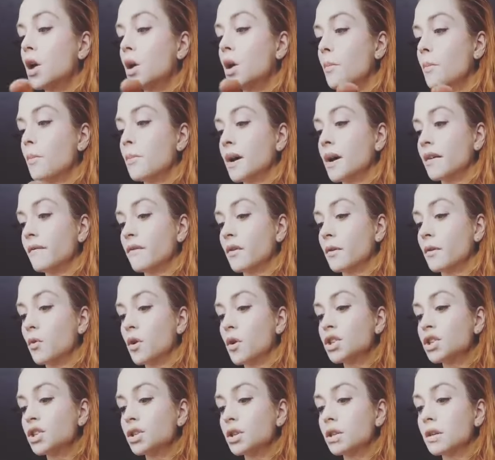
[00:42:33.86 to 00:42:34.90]
But for
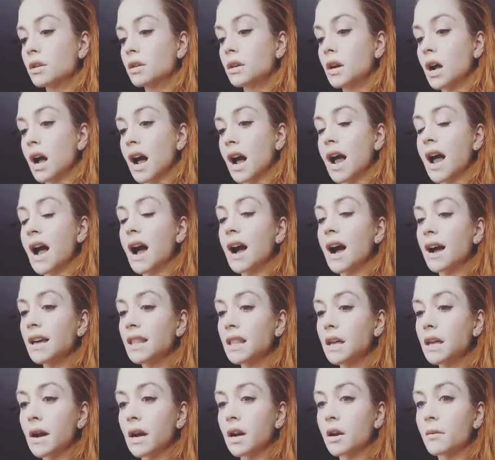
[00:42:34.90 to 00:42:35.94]
moisture, I highly
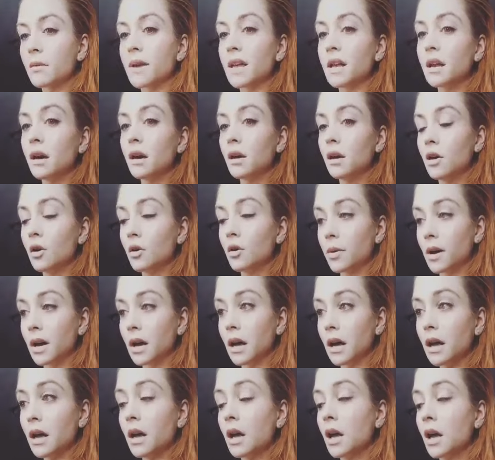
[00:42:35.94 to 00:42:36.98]
recommend
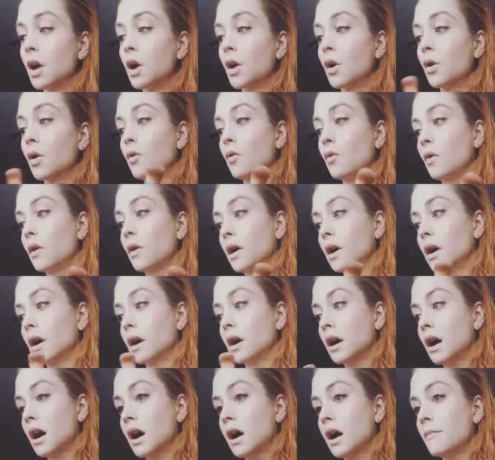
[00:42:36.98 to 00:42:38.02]
jojoba or
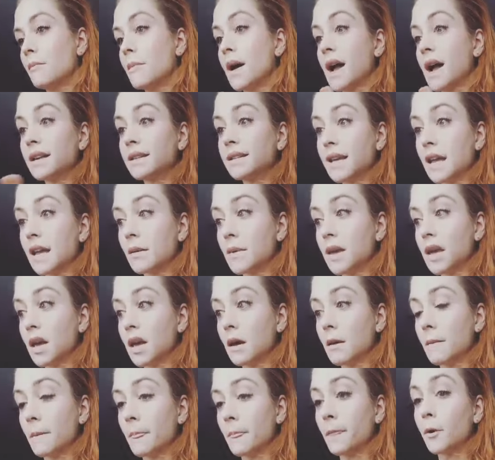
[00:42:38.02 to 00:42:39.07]

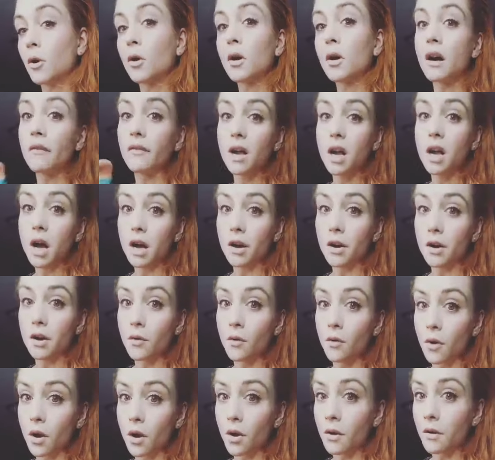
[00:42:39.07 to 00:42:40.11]
macadamia or avocado
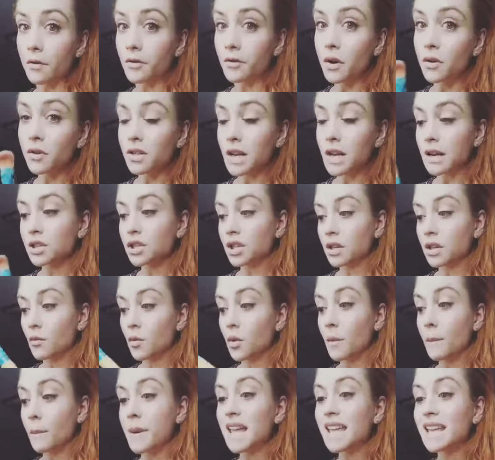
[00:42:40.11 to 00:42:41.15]
oil. Those actually
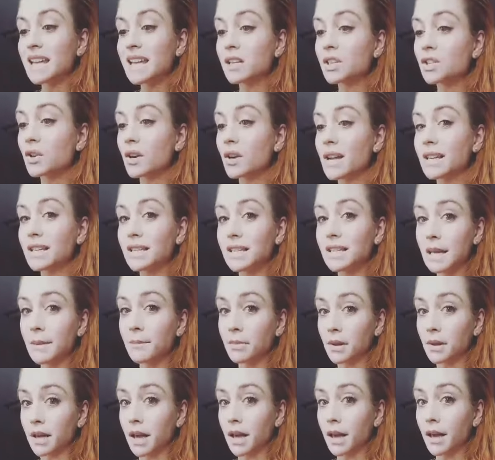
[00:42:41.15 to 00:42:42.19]
will penetrate
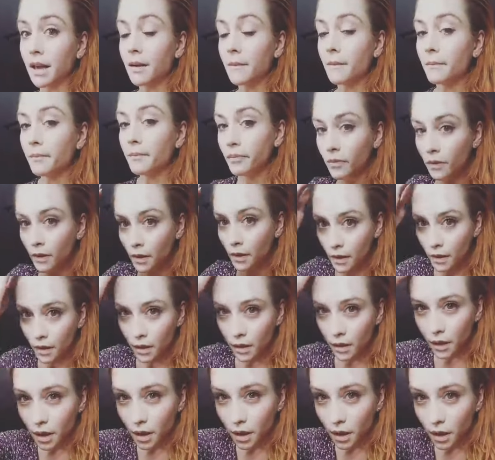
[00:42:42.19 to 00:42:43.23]
deeply.
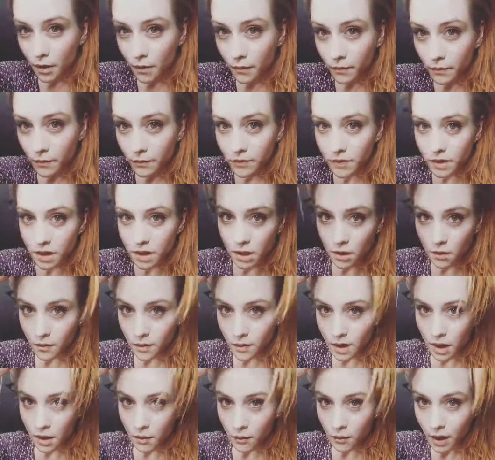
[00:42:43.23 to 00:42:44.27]
So
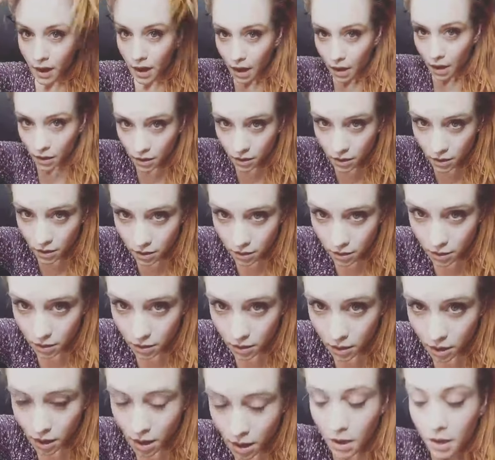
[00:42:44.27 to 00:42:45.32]

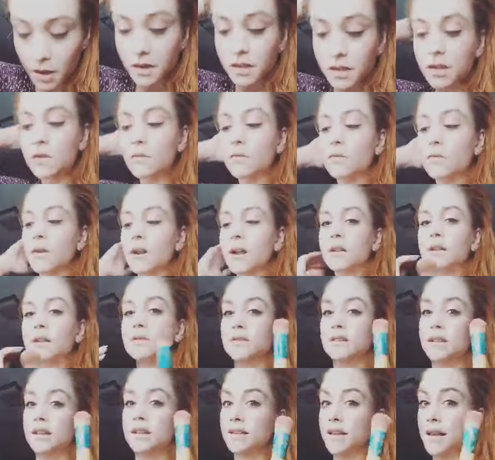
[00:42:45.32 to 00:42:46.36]
what I do is
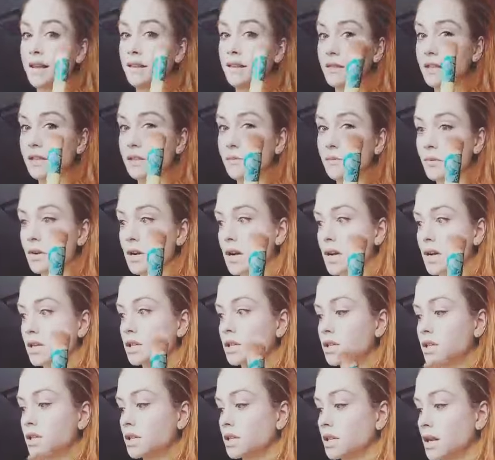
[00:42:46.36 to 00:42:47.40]
I take this
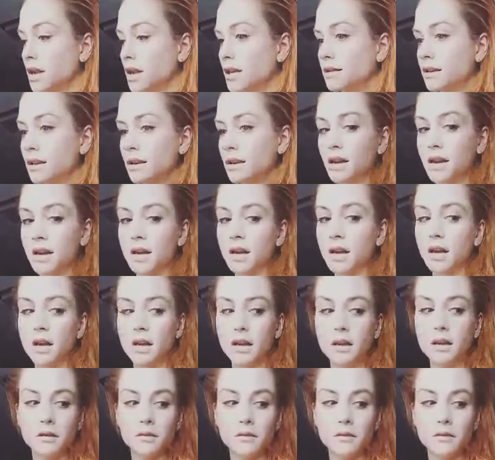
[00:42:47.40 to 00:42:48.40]
brush and then I